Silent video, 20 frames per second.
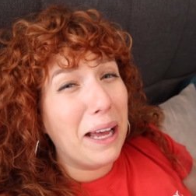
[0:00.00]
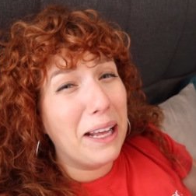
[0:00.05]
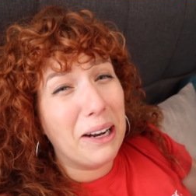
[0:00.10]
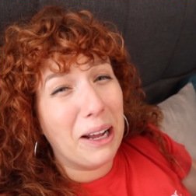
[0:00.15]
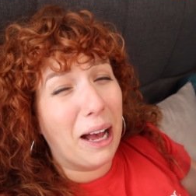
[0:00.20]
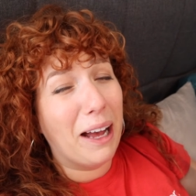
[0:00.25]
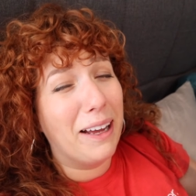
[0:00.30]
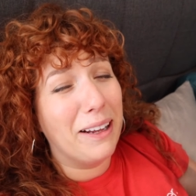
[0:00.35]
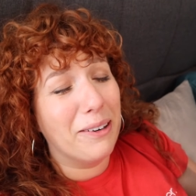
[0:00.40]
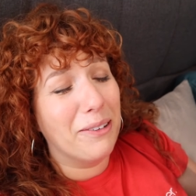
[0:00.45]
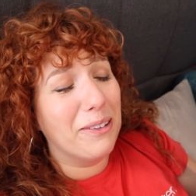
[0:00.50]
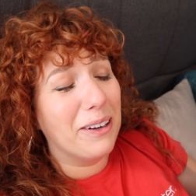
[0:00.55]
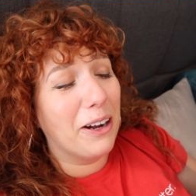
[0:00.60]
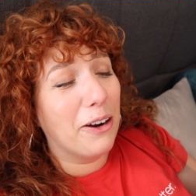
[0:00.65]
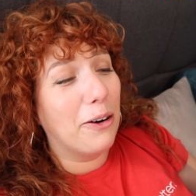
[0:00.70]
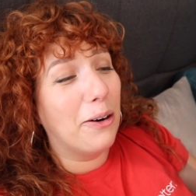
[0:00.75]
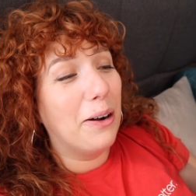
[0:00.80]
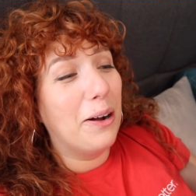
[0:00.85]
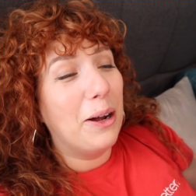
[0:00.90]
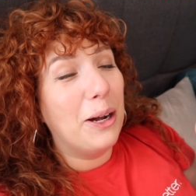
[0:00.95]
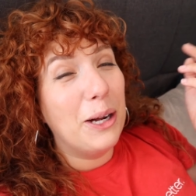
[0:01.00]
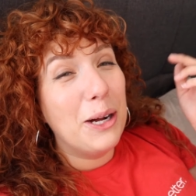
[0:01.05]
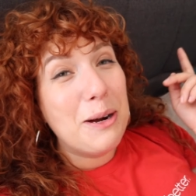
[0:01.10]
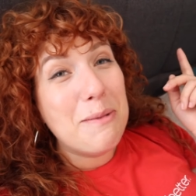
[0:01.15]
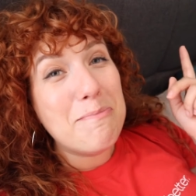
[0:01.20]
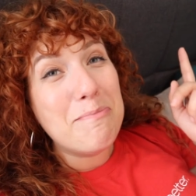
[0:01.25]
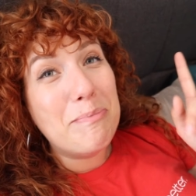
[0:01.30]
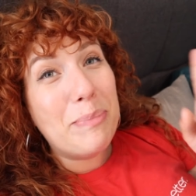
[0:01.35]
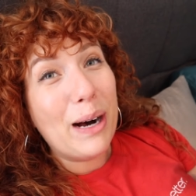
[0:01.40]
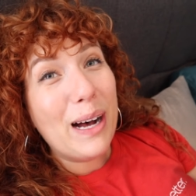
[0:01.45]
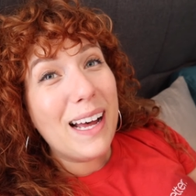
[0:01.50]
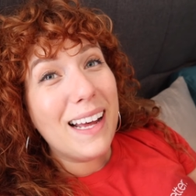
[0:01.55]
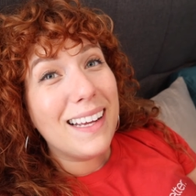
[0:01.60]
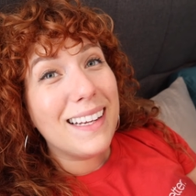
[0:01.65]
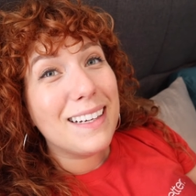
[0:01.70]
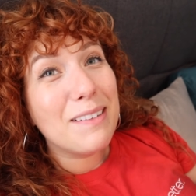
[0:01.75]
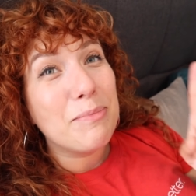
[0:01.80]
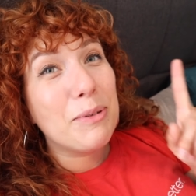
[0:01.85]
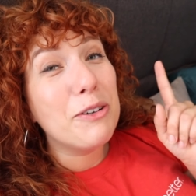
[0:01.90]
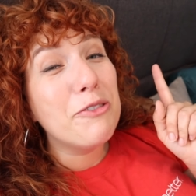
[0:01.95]
I don't know.
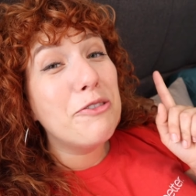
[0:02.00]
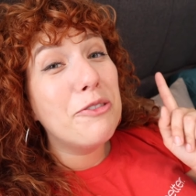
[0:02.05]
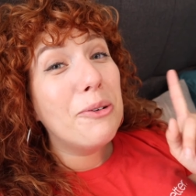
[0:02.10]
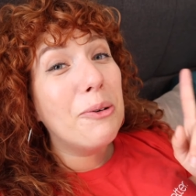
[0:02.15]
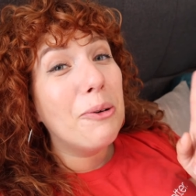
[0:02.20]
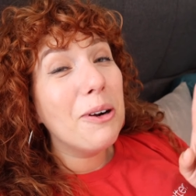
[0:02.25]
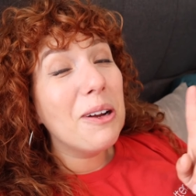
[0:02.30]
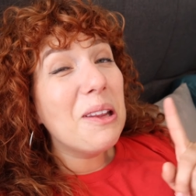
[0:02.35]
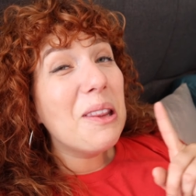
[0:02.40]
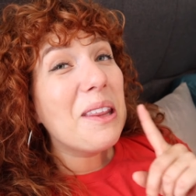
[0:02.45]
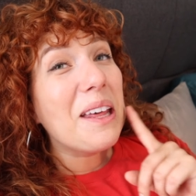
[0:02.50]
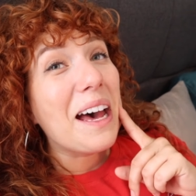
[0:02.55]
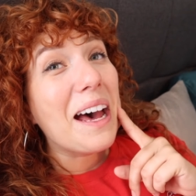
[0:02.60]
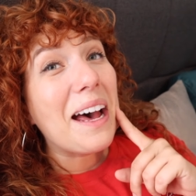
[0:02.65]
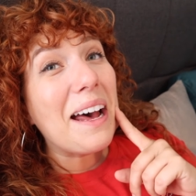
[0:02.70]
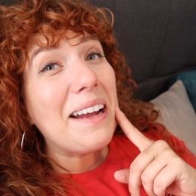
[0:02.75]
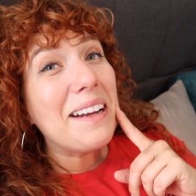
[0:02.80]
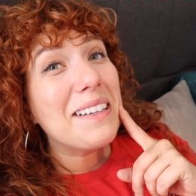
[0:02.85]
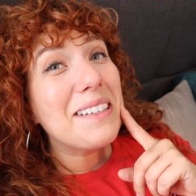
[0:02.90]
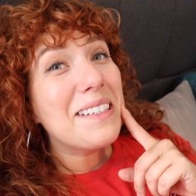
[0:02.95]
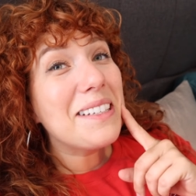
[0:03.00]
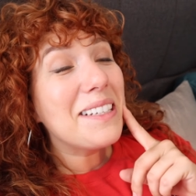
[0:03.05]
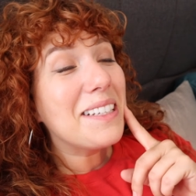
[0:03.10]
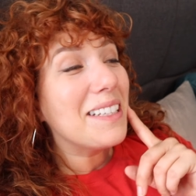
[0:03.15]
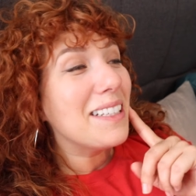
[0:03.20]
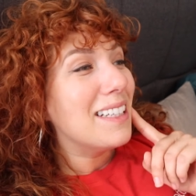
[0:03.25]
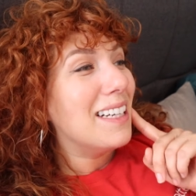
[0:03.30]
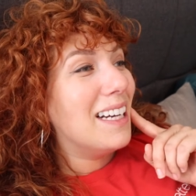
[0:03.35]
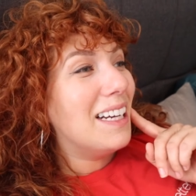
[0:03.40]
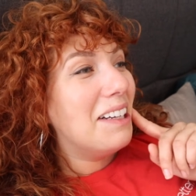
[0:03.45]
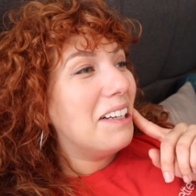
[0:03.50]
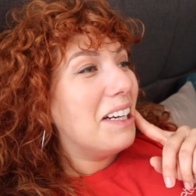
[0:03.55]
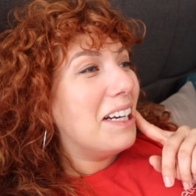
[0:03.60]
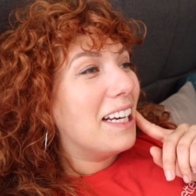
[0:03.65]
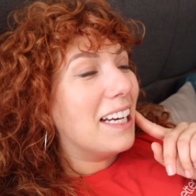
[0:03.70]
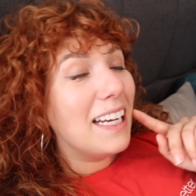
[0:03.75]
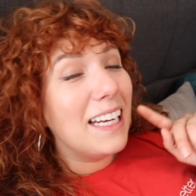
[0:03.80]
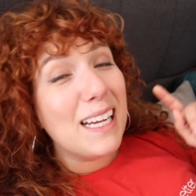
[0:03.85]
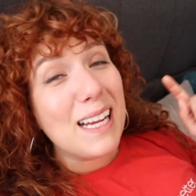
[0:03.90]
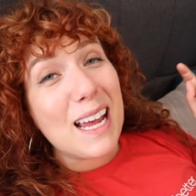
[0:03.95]
But before that,
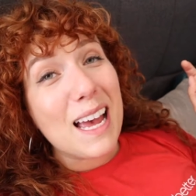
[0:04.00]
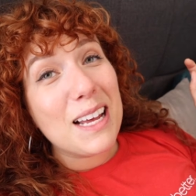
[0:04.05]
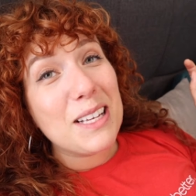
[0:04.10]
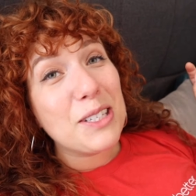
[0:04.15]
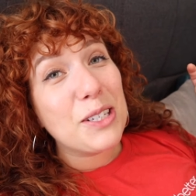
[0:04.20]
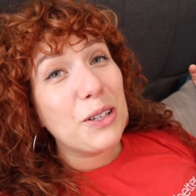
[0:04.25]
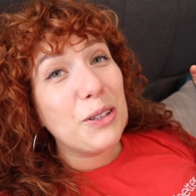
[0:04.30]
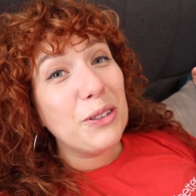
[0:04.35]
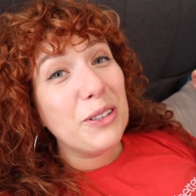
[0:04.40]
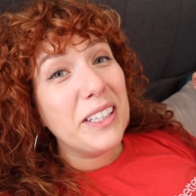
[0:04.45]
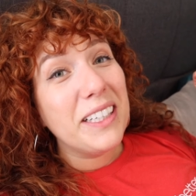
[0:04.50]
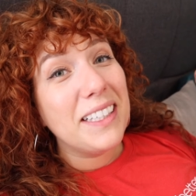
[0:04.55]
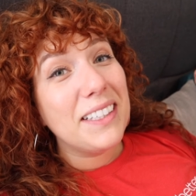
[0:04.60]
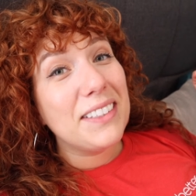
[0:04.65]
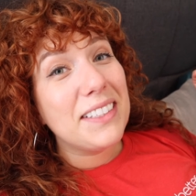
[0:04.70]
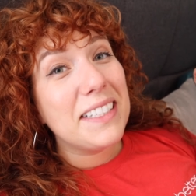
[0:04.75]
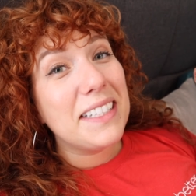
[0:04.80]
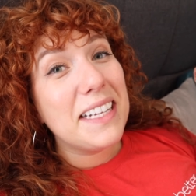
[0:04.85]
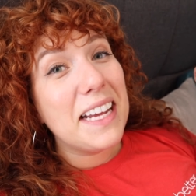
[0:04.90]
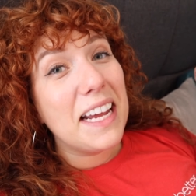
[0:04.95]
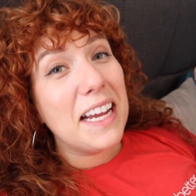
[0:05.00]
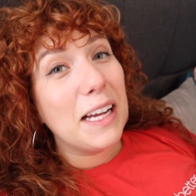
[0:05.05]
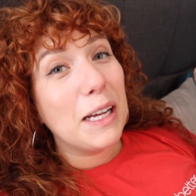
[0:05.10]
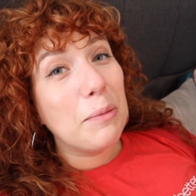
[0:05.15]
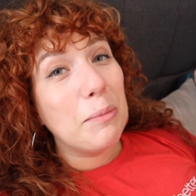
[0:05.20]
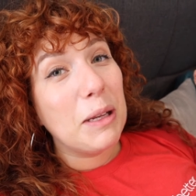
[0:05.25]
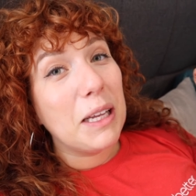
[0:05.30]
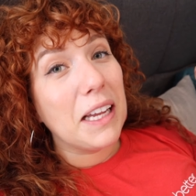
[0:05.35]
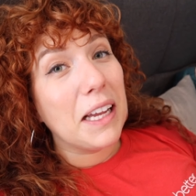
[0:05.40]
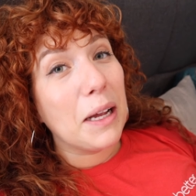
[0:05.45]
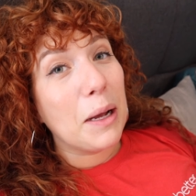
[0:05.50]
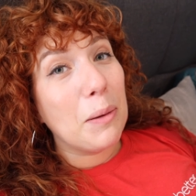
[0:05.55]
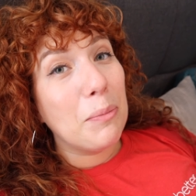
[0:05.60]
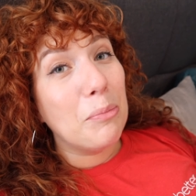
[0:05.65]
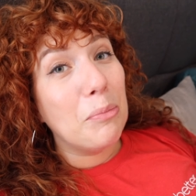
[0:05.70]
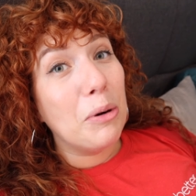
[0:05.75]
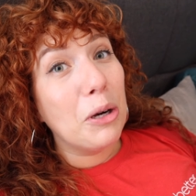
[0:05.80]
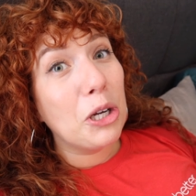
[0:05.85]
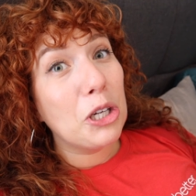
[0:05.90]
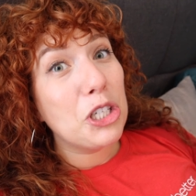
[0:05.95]
he has agreed to take me
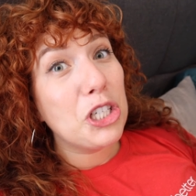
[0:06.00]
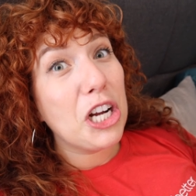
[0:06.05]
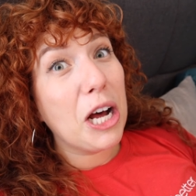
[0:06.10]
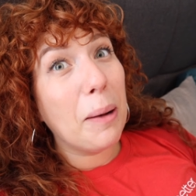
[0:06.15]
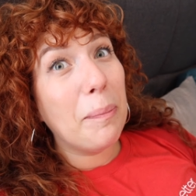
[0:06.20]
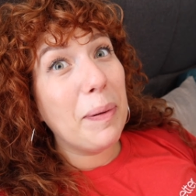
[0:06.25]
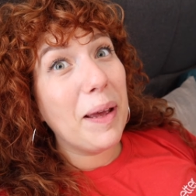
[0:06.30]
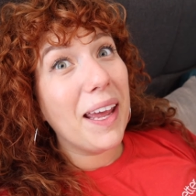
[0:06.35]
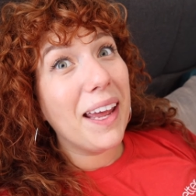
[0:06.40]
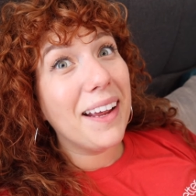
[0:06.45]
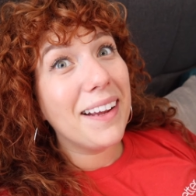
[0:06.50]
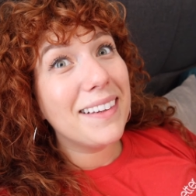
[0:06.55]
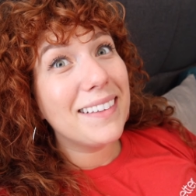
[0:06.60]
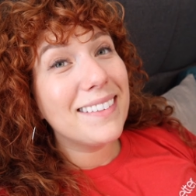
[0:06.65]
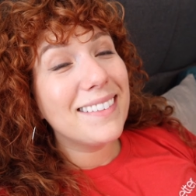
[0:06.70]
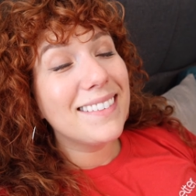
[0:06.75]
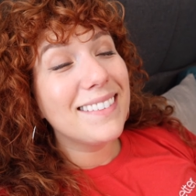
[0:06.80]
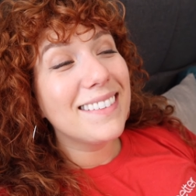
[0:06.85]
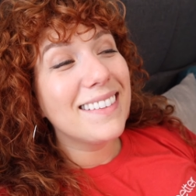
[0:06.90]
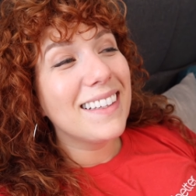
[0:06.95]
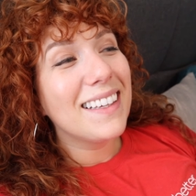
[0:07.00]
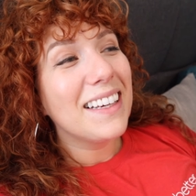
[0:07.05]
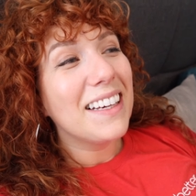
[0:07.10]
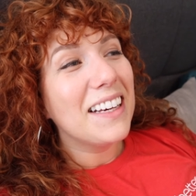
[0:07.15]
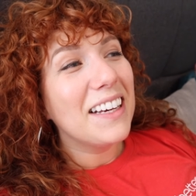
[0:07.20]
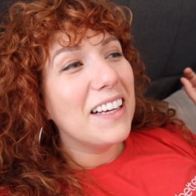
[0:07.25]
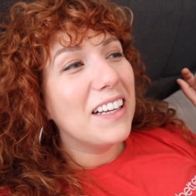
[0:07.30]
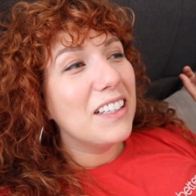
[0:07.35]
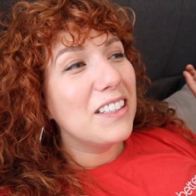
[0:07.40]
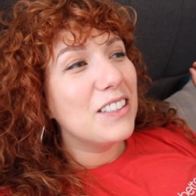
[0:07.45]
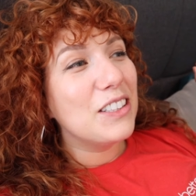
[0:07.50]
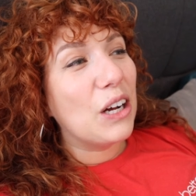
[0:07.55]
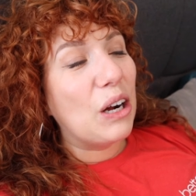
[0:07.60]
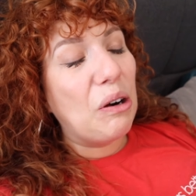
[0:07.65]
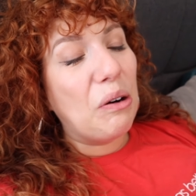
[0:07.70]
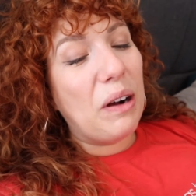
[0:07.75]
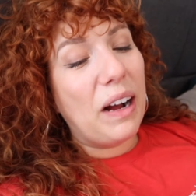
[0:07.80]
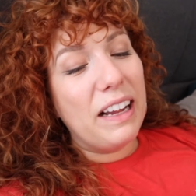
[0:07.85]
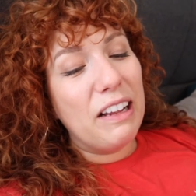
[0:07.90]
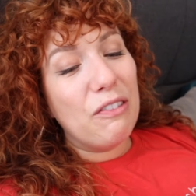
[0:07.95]
book shopping.
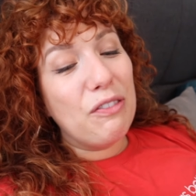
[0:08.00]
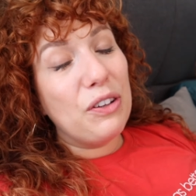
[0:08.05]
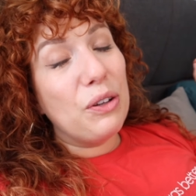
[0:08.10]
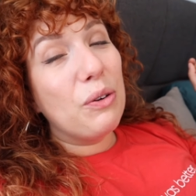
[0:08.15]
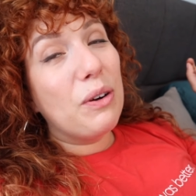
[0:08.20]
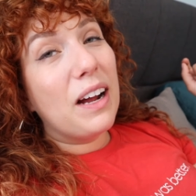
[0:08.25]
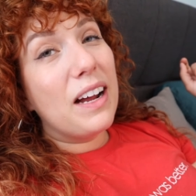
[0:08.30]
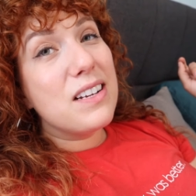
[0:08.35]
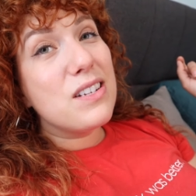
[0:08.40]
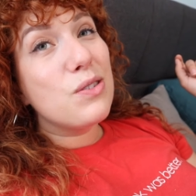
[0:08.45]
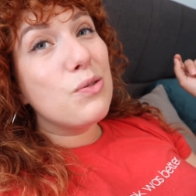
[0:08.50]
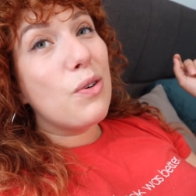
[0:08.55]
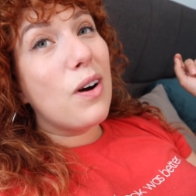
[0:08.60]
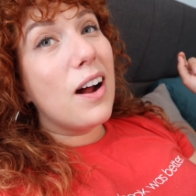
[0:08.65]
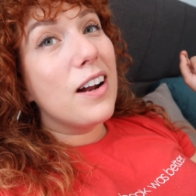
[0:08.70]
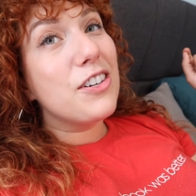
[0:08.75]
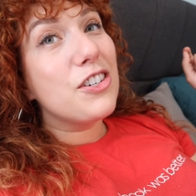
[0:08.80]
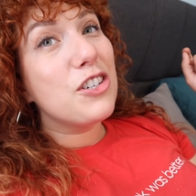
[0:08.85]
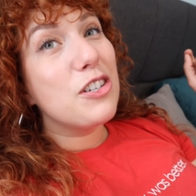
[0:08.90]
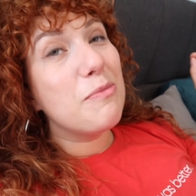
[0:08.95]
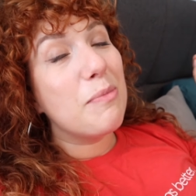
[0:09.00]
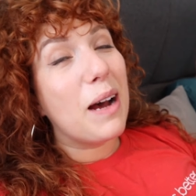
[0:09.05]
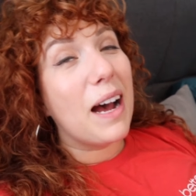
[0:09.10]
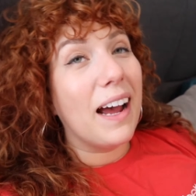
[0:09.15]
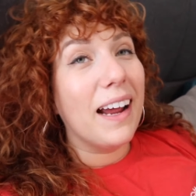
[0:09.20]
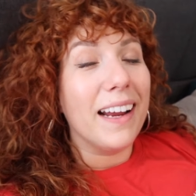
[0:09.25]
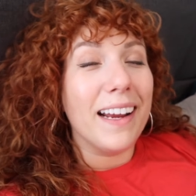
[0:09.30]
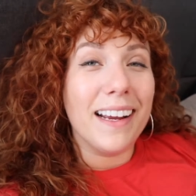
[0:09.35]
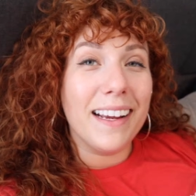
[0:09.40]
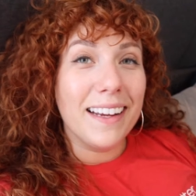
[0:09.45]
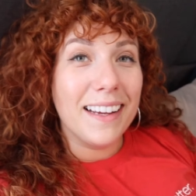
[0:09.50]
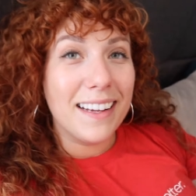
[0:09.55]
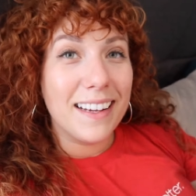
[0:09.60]
So if you guys watched my